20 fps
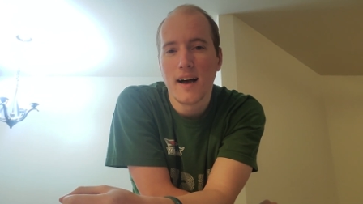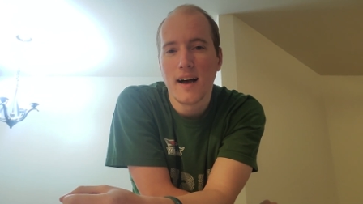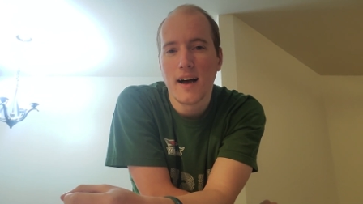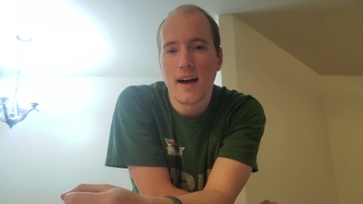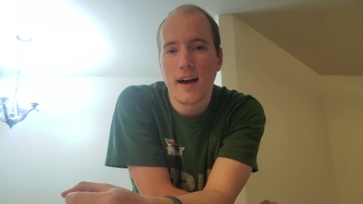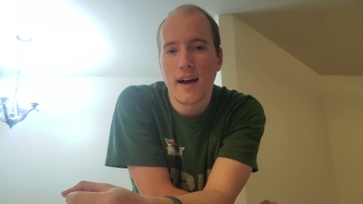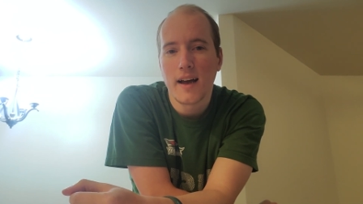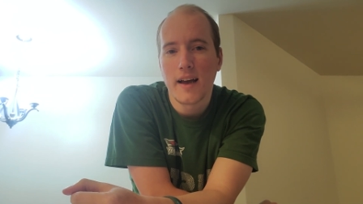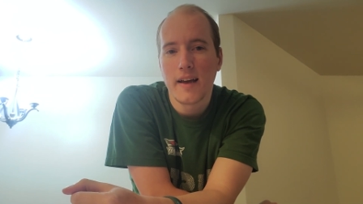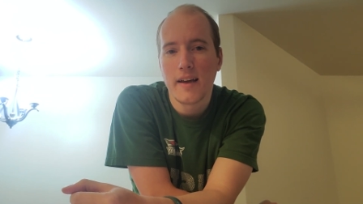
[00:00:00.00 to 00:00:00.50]

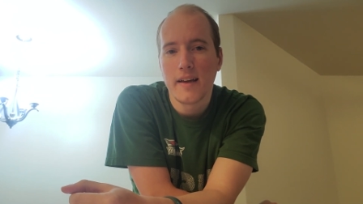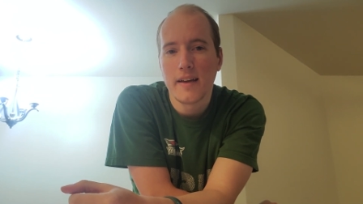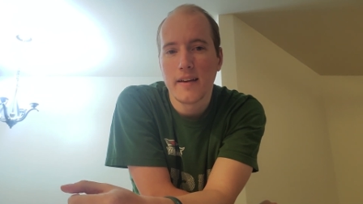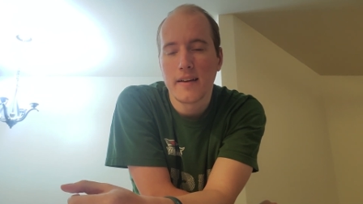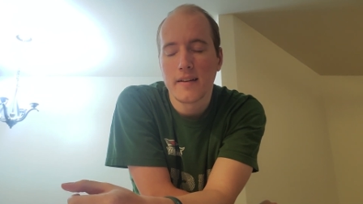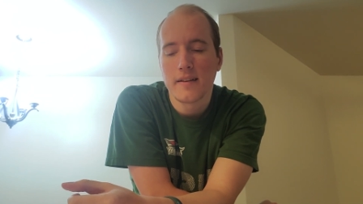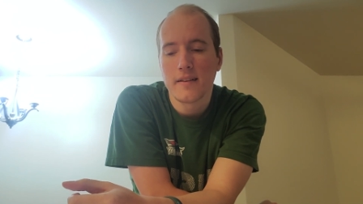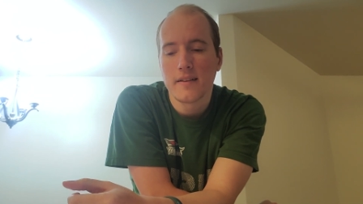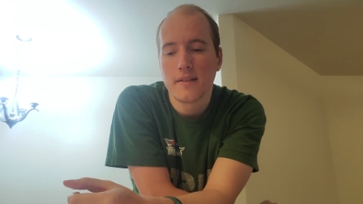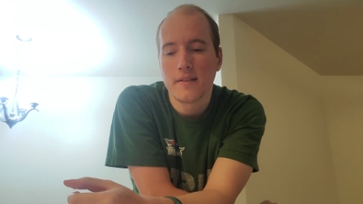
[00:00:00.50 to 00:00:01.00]
I
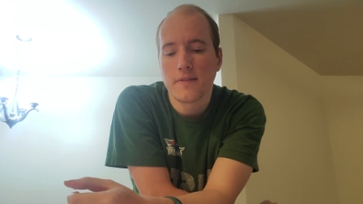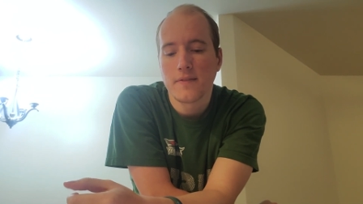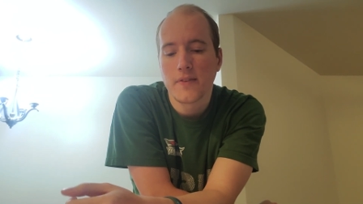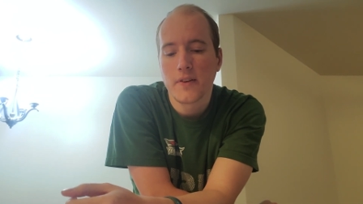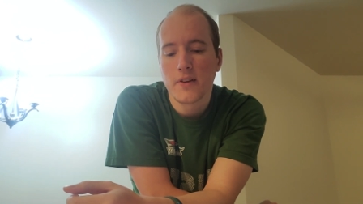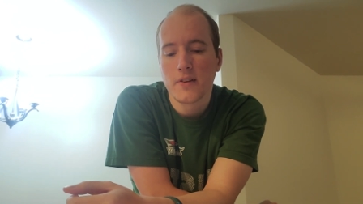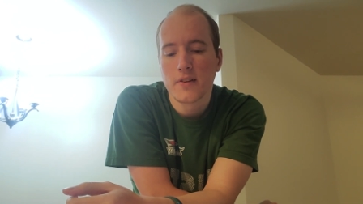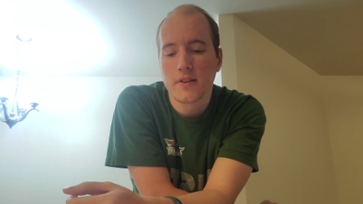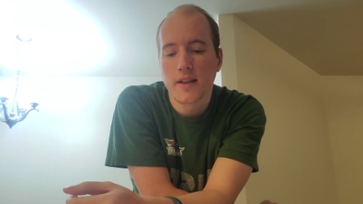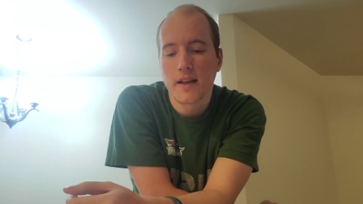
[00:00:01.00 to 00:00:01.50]

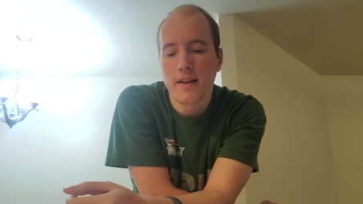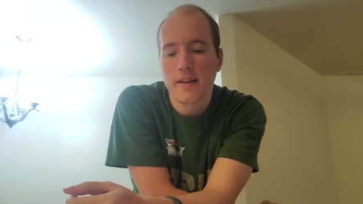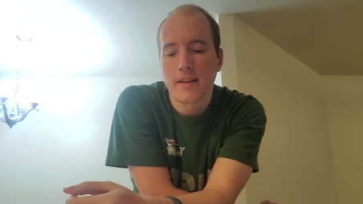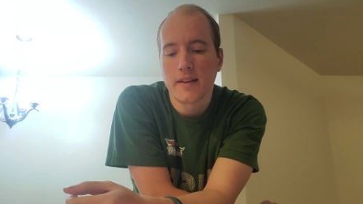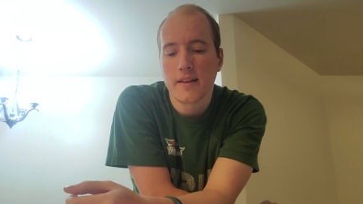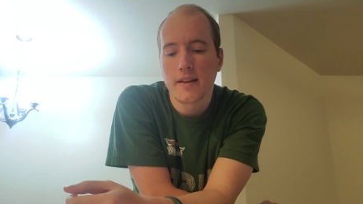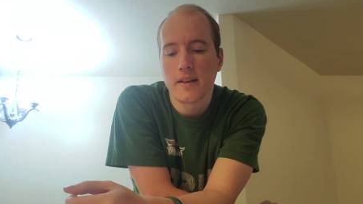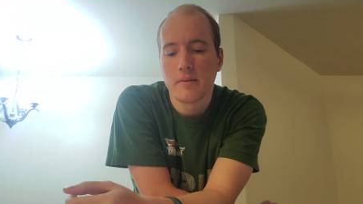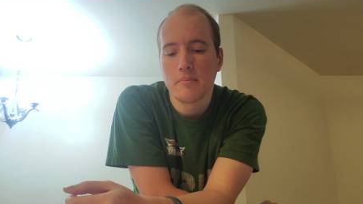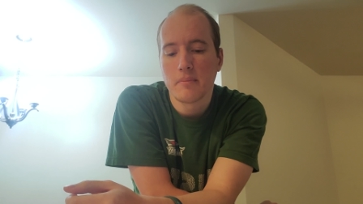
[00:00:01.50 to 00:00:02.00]
feel
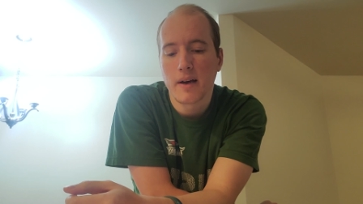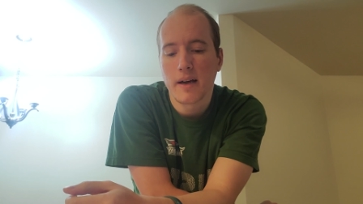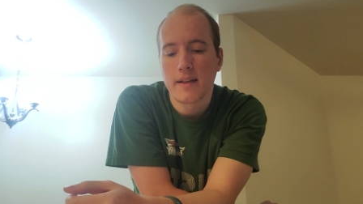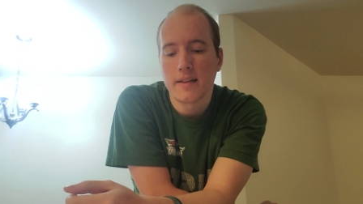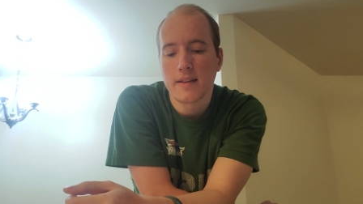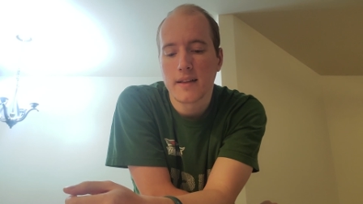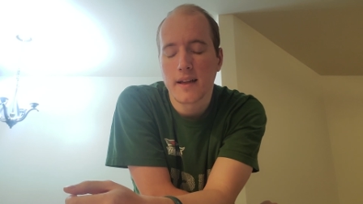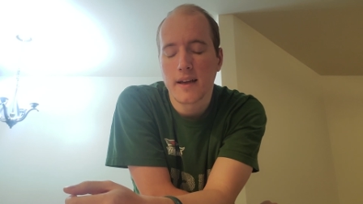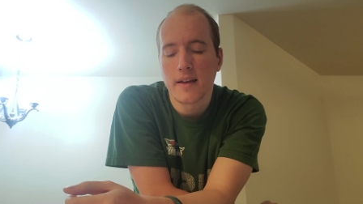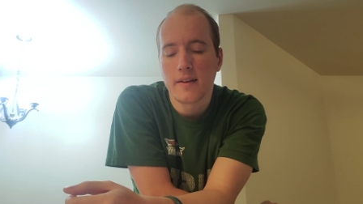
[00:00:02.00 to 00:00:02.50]
like in my
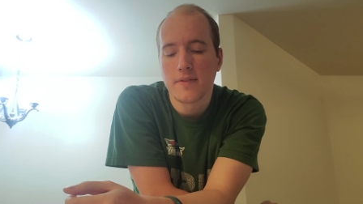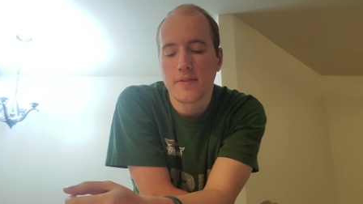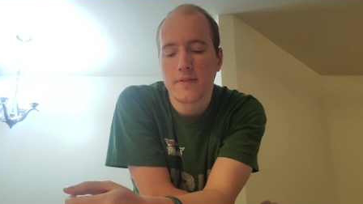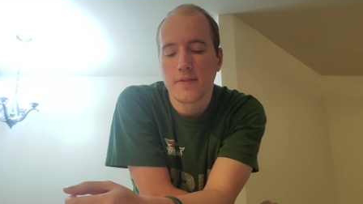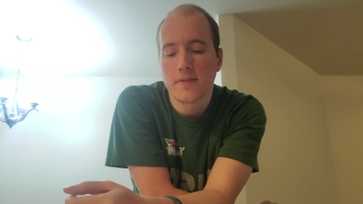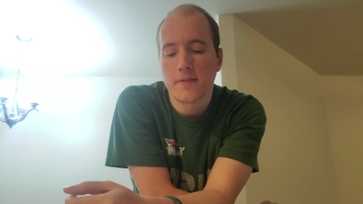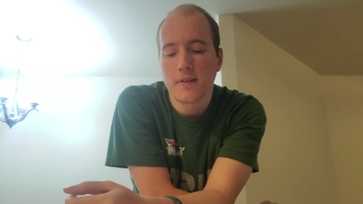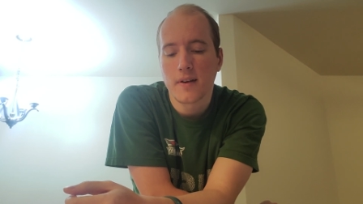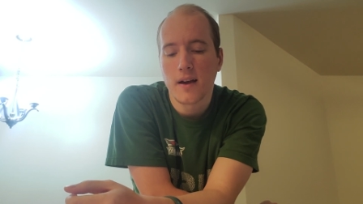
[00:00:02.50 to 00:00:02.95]
life,